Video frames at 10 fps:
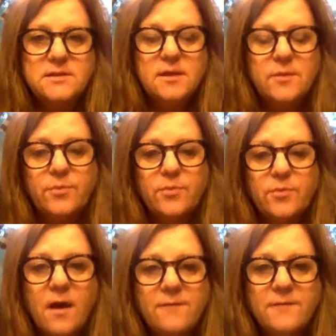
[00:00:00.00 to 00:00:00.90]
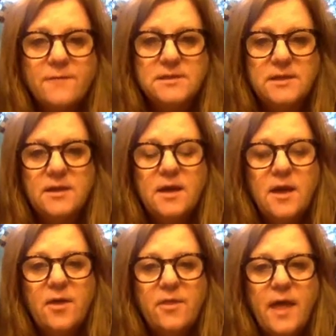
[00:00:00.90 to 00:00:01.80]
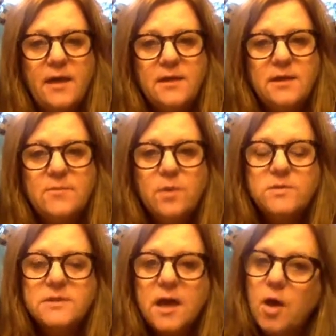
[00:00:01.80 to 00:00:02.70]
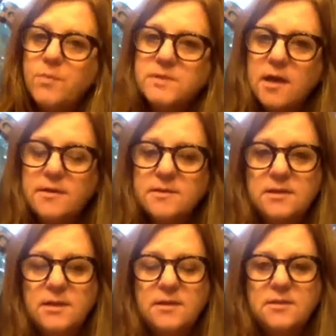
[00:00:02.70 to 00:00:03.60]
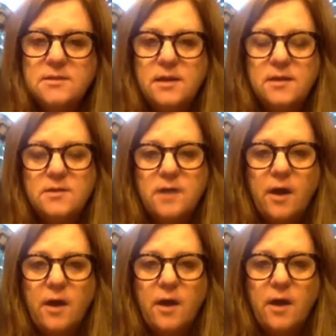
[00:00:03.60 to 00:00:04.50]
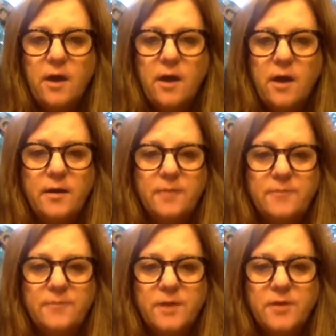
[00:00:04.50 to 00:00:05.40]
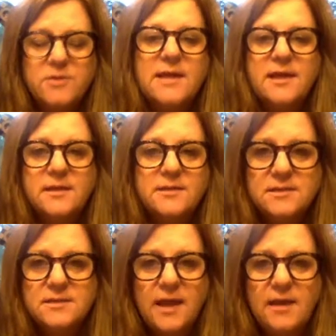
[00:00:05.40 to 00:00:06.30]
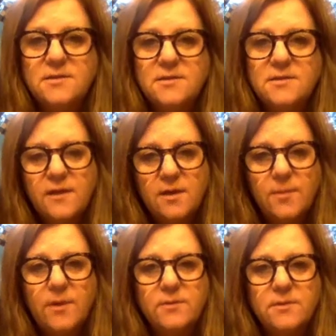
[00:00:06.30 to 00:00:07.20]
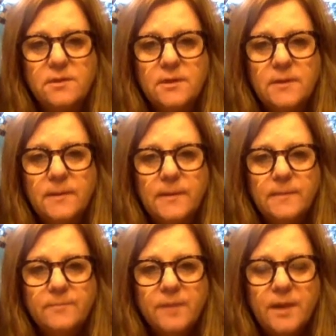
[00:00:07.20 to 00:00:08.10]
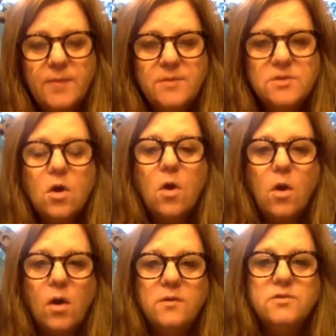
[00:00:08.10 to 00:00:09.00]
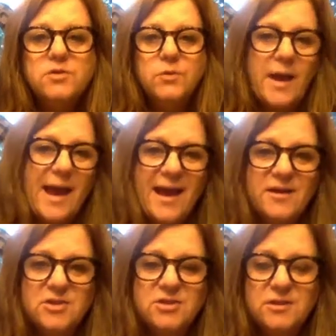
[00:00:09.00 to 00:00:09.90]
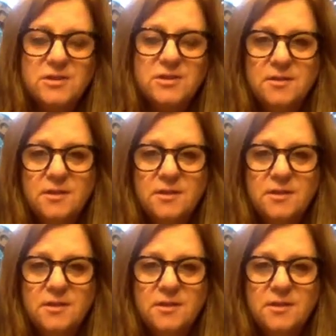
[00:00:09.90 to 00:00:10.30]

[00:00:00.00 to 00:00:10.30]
the prophecy that he most helps us in our understanding today to think about. Amos called to action